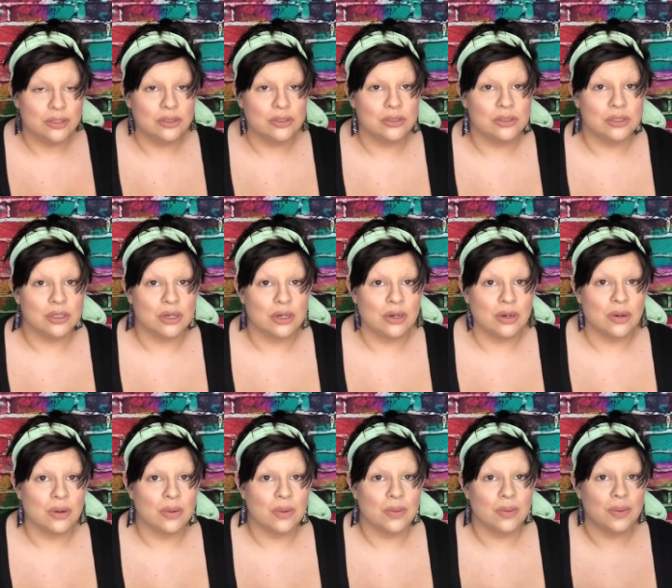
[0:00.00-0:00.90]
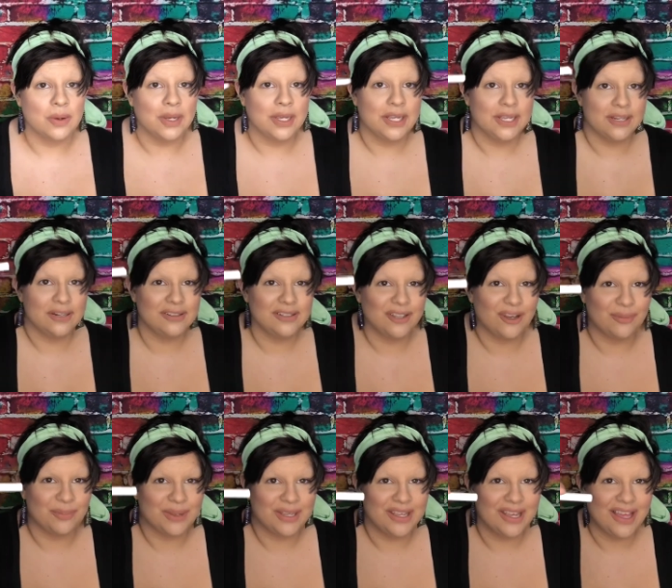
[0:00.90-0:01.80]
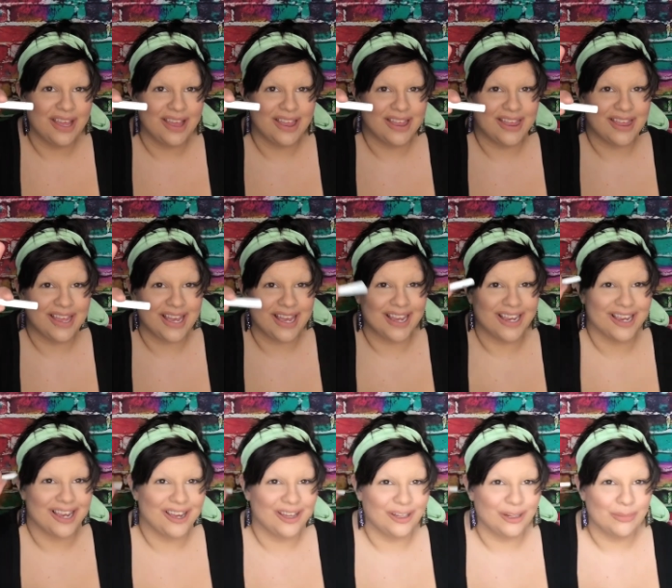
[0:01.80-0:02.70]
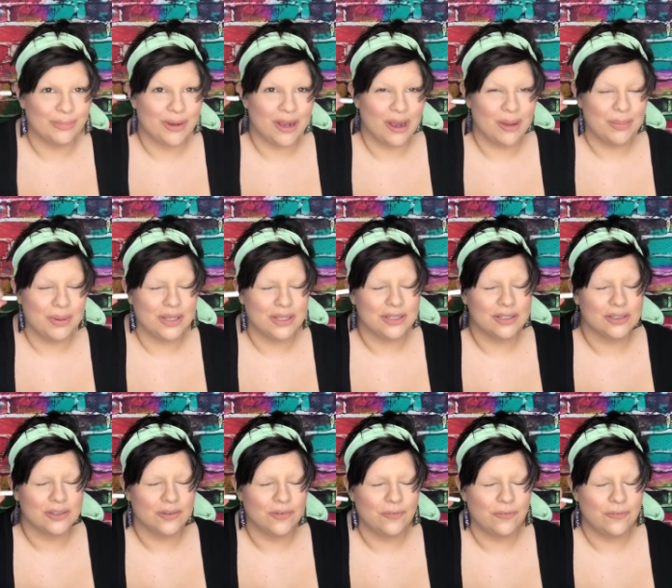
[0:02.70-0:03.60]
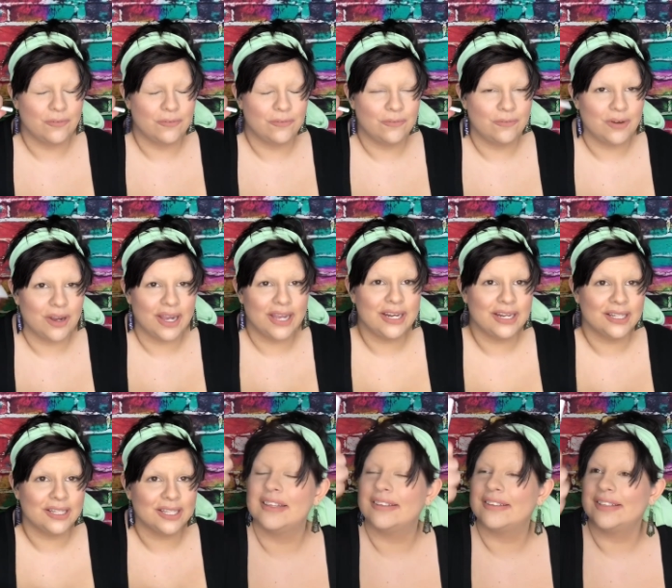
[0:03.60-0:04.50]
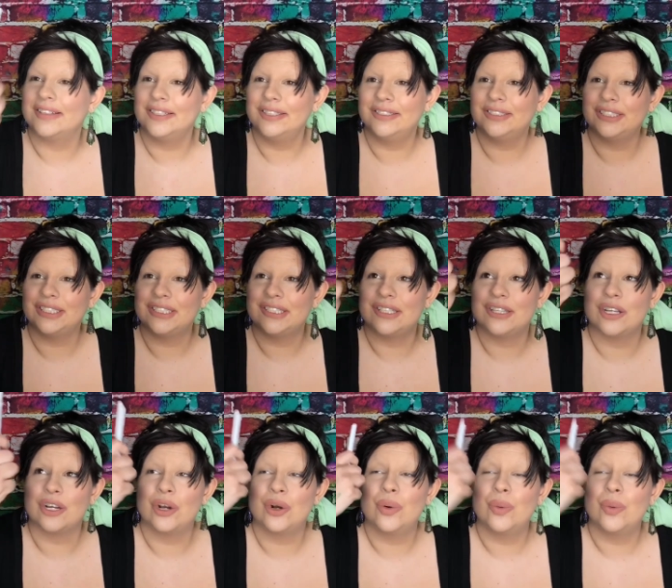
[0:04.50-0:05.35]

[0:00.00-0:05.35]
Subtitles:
So here's hoping that Colourpop is finally the solution to the